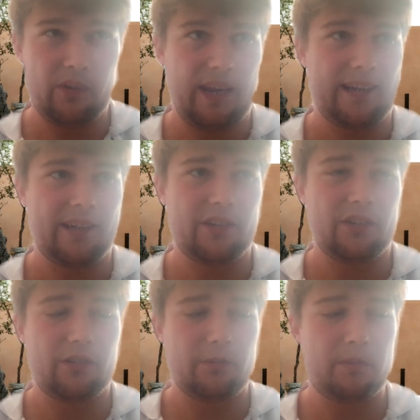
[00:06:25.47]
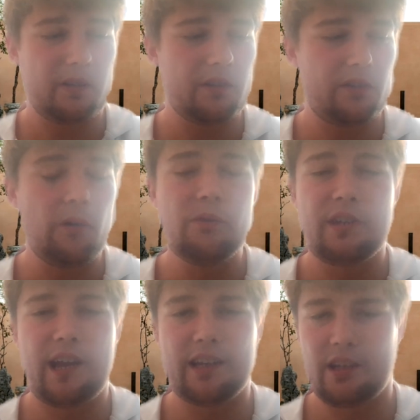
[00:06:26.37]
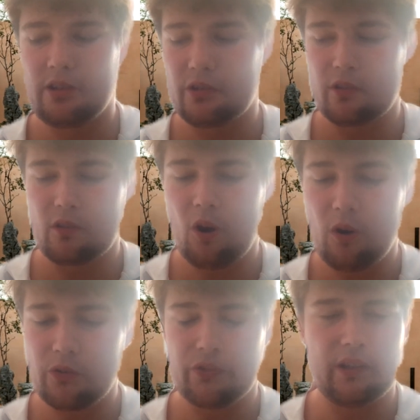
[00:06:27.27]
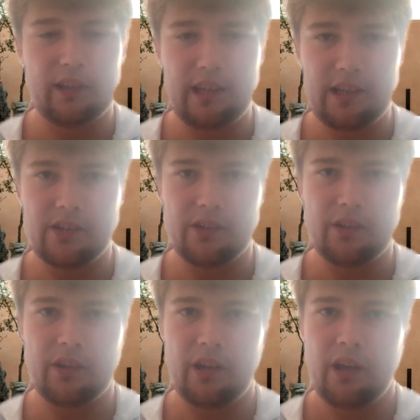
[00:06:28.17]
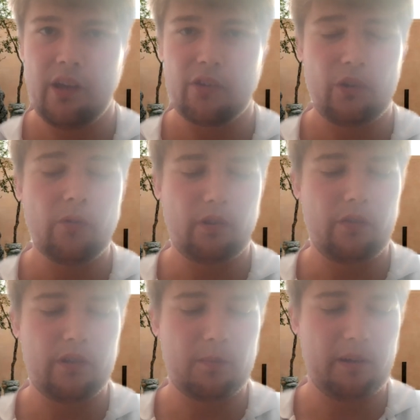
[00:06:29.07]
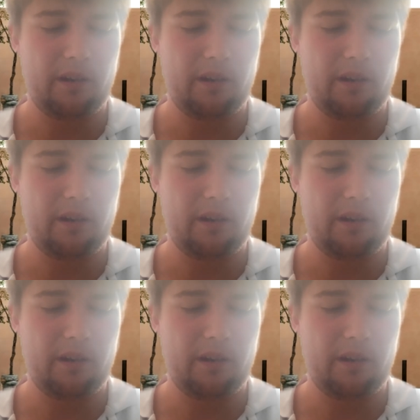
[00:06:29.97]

and Ake, because Stones and Ake are just constantly injured. Stones, I don't think, has played